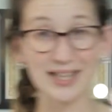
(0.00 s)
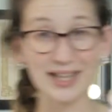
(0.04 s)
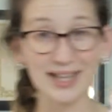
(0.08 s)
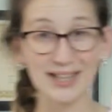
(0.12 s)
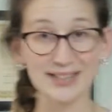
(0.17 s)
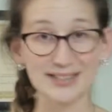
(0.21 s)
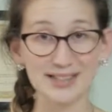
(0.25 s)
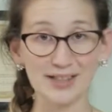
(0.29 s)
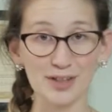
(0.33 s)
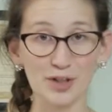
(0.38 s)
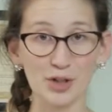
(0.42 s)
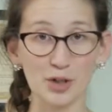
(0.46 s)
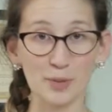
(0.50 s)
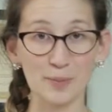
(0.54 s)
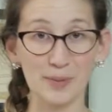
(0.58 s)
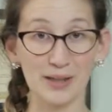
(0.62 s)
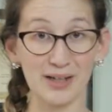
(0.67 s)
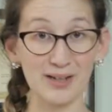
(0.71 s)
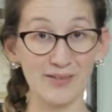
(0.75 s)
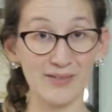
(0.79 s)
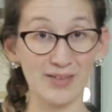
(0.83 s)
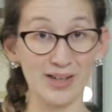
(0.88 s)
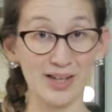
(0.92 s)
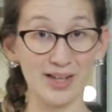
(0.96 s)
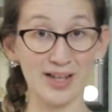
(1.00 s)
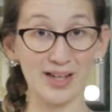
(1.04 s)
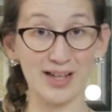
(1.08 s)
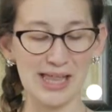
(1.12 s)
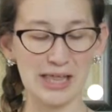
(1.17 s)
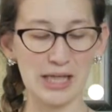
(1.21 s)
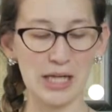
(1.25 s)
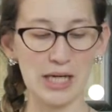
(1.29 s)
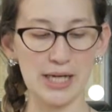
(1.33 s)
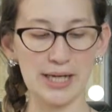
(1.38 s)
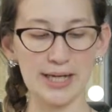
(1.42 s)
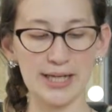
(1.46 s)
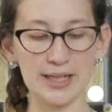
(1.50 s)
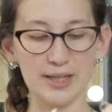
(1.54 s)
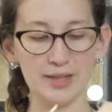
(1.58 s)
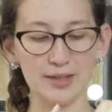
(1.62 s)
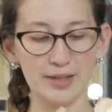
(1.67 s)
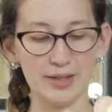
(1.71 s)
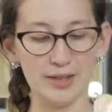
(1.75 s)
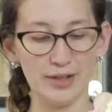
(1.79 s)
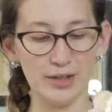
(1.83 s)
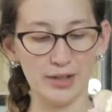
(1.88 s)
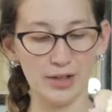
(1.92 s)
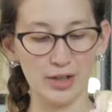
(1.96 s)
has a little bit of a line
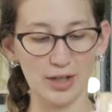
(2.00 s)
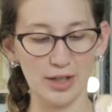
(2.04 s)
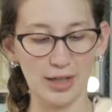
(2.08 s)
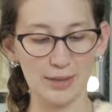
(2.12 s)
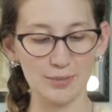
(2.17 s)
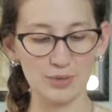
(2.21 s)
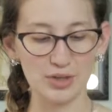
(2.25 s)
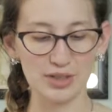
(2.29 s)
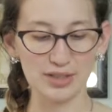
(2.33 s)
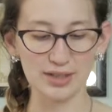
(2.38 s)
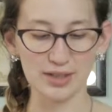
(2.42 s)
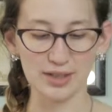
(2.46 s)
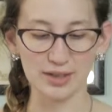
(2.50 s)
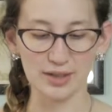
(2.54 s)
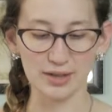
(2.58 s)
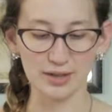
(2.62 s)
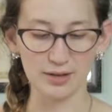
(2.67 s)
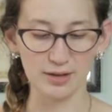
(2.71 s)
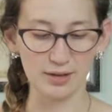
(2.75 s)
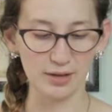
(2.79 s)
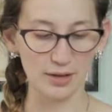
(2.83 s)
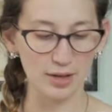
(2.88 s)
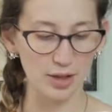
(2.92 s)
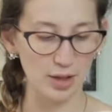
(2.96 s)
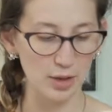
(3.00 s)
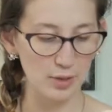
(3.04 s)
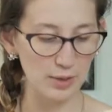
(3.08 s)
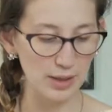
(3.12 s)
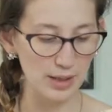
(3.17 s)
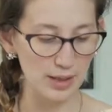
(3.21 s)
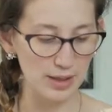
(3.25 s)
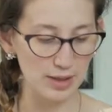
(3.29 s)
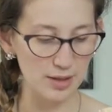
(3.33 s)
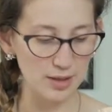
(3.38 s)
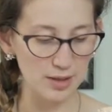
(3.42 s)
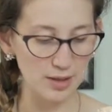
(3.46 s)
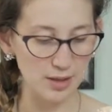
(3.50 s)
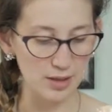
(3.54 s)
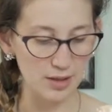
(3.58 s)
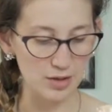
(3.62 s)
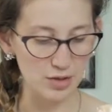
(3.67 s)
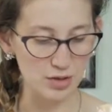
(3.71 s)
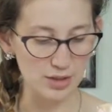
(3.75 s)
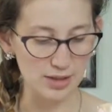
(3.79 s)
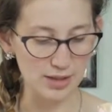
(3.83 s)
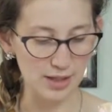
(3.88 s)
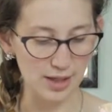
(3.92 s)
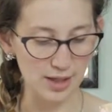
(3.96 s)
here, I'm just going to go in and
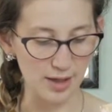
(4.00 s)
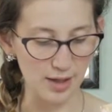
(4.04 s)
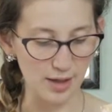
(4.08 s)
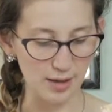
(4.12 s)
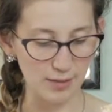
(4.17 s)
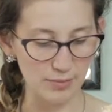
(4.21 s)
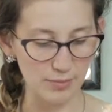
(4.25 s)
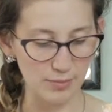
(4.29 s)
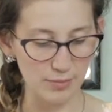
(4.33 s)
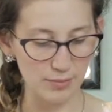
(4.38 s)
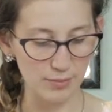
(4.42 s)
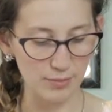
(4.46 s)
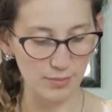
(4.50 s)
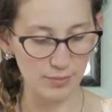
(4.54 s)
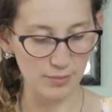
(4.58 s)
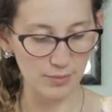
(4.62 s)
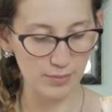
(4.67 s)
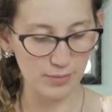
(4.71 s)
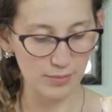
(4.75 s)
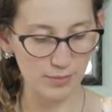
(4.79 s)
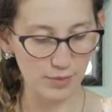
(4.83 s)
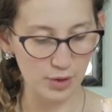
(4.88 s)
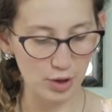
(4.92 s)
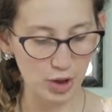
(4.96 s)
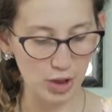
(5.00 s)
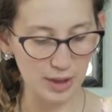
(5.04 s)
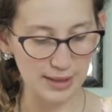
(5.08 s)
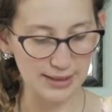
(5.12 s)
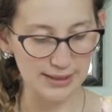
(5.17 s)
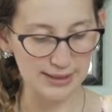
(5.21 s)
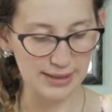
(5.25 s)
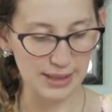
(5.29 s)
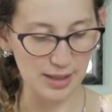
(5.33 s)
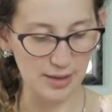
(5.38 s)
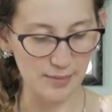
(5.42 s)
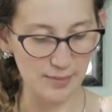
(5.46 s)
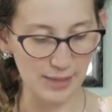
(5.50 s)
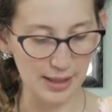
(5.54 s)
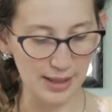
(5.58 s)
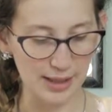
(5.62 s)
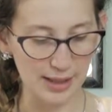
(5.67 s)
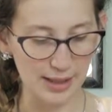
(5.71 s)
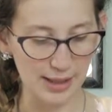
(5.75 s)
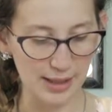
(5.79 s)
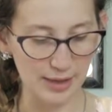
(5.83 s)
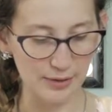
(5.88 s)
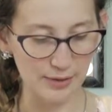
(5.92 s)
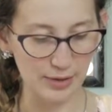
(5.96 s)
just kind of crease it and make
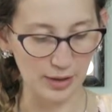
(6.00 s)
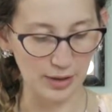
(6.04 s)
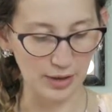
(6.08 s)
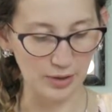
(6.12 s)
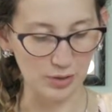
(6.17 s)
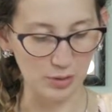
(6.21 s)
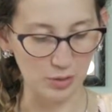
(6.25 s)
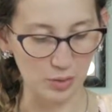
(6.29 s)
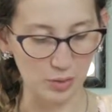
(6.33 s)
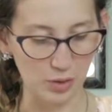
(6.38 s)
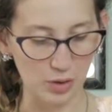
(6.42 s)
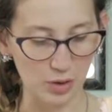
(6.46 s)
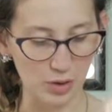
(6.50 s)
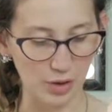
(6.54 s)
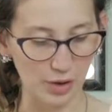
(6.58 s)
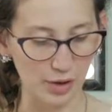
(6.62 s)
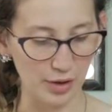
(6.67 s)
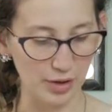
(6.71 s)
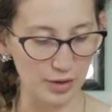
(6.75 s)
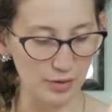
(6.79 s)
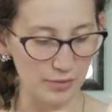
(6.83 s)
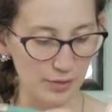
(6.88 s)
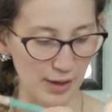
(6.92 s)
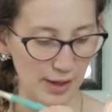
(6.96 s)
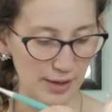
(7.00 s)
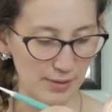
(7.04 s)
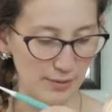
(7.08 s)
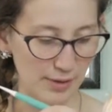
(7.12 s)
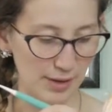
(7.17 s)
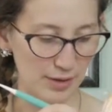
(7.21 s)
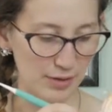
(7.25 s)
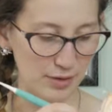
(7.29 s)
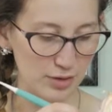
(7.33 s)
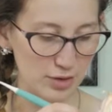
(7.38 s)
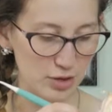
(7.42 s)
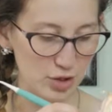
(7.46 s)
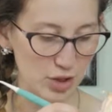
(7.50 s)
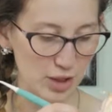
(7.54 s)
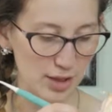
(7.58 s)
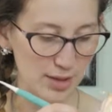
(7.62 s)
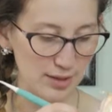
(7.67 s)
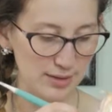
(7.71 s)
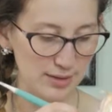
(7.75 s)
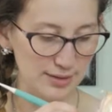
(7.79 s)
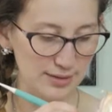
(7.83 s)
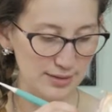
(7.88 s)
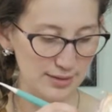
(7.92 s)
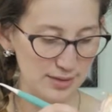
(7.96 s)
kind of like a little heart right around her
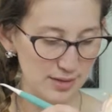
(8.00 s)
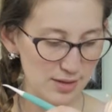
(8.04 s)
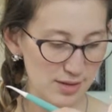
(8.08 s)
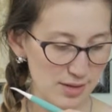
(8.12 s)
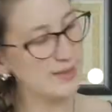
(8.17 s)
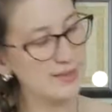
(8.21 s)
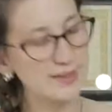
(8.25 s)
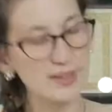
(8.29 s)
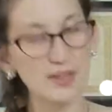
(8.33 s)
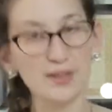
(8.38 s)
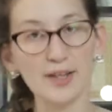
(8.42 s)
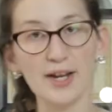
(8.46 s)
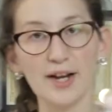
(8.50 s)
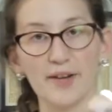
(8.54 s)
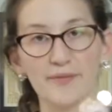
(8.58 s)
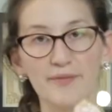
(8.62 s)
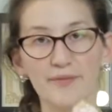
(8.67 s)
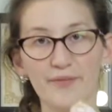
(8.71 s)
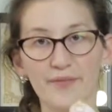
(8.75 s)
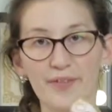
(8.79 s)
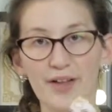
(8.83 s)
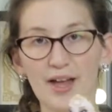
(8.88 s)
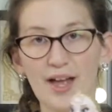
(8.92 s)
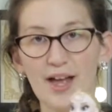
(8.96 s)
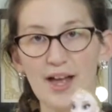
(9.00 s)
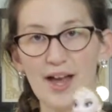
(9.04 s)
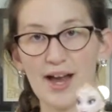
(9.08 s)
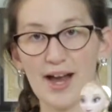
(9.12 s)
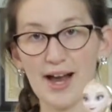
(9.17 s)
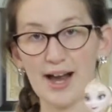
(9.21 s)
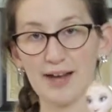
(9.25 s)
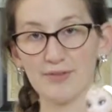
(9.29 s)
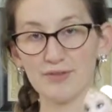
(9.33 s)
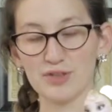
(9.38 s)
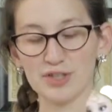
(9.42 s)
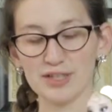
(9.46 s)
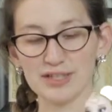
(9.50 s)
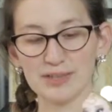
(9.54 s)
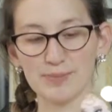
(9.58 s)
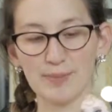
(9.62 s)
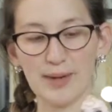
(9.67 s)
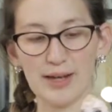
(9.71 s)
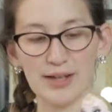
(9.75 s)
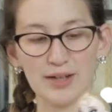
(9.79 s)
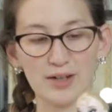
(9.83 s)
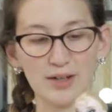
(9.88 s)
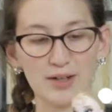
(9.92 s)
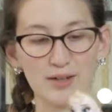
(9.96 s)
chest. So there, I've just
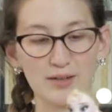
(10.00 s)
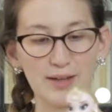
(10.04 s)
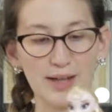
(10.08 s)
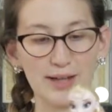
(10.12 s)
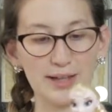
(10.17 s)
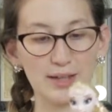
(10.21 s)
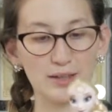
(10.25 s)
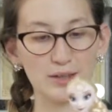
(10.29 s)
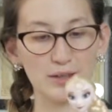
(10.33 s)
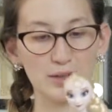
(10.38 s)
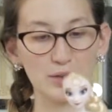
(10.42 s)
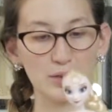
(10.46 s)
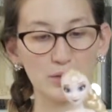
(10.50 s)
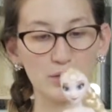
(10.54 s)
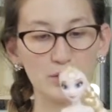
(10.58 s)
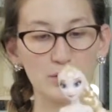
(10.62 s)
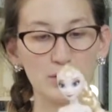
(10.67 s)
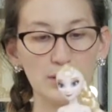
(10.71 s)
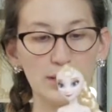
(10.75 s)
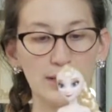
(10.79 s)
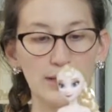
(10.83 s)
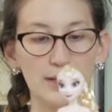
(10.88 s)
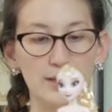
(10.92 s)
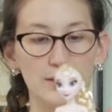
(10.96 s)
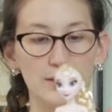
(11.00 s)
made her like a little,